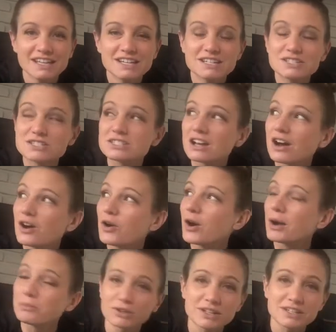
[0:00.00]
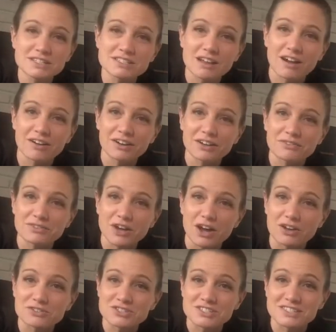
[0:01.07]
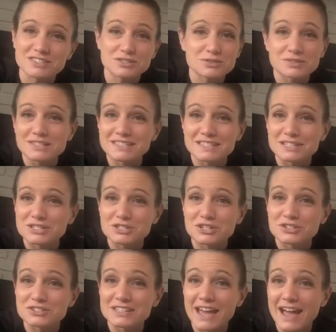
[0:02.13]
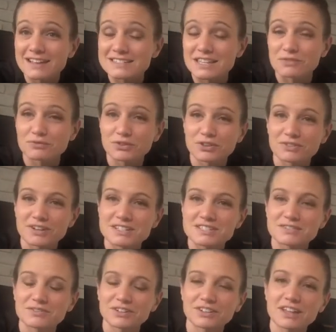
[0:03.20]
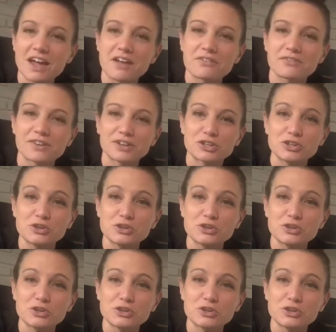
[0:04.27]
So I'm really sorry if y'all just do this in a Jersey accent for the rest of your life and